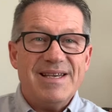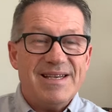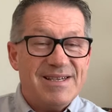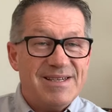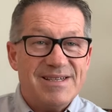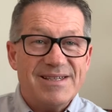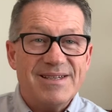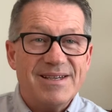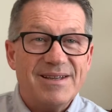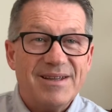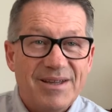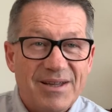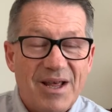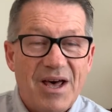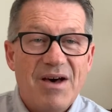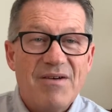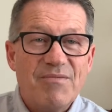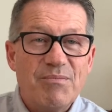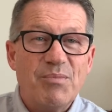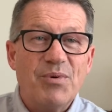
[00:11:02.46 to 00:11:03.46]
just
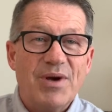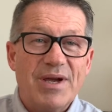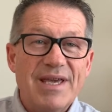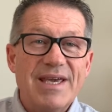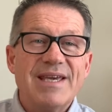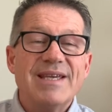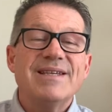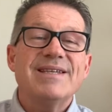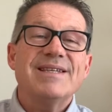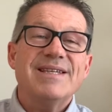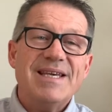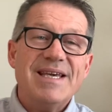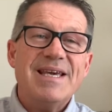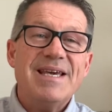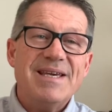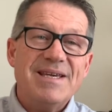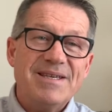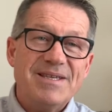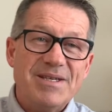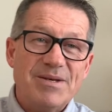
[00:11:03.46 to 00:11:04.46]
loved bringing
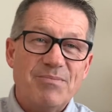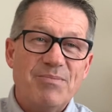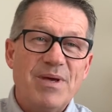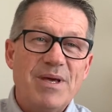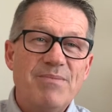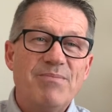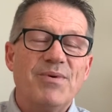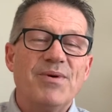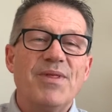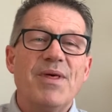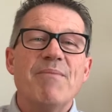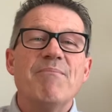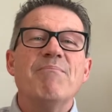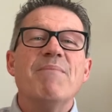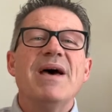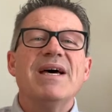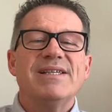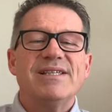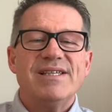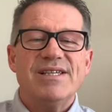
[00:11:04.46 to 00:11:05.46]
tea to people, the
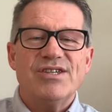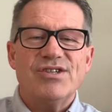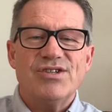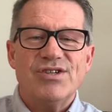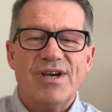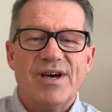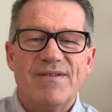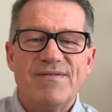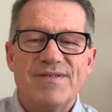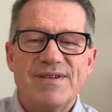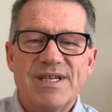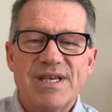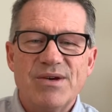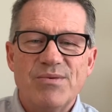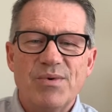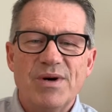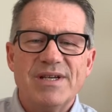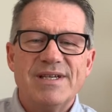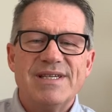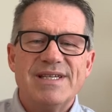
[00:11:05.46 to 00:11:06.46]
message of tea,
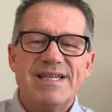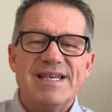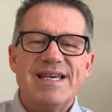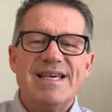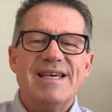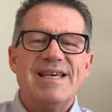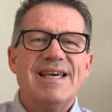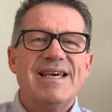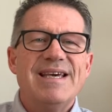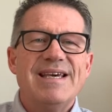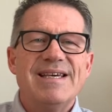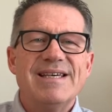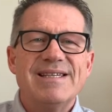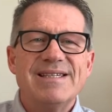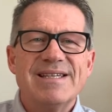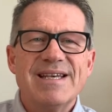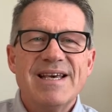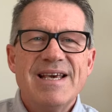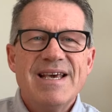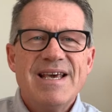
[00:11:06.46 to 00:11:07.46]
what tea is.